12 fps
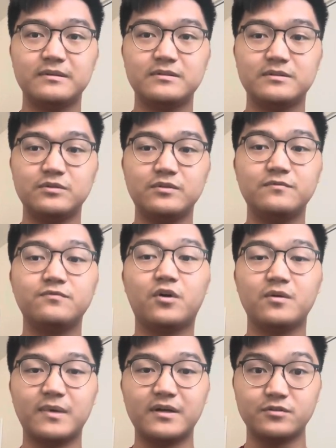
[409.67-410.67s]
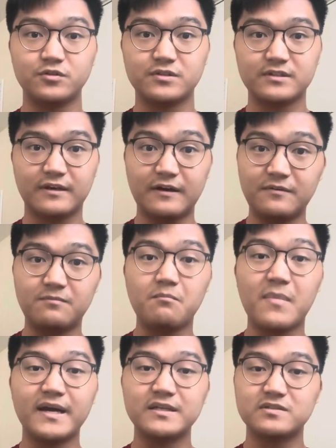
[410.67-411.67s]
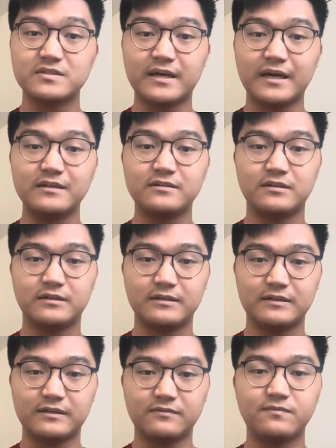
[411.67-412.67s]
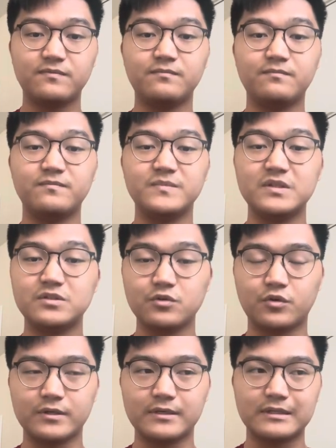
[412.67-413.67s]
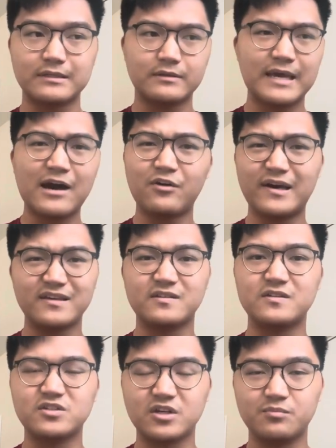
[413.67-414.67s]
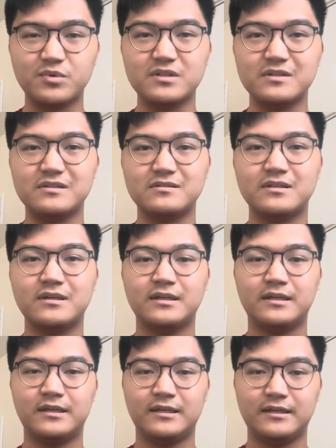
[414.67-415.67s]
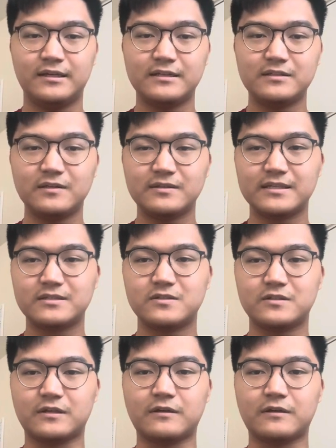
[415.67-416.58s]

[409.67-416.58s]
to inform others of my side of the story and how I interpret it. And I think that's